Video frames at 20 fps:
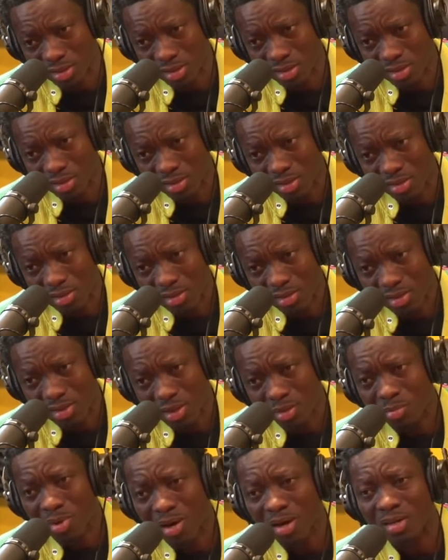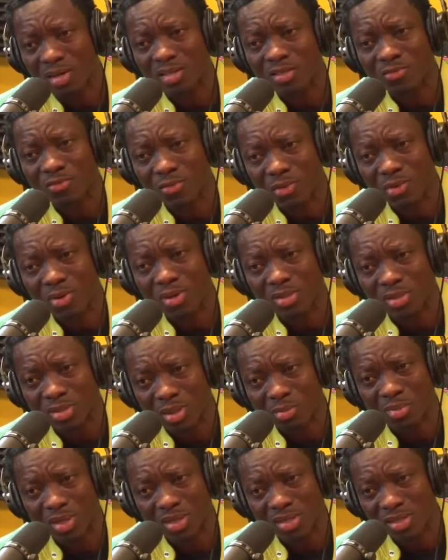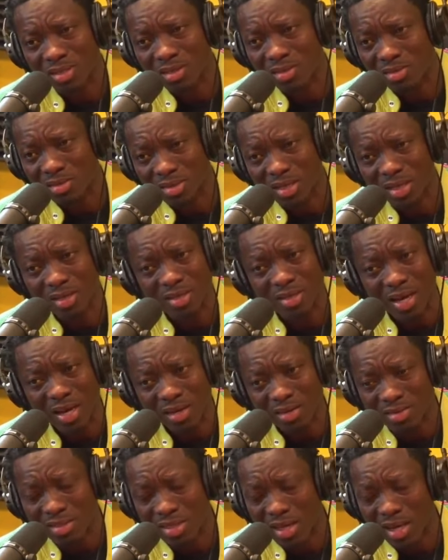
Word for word: Yeah, yeah. America's full of so much, you know, and a lot of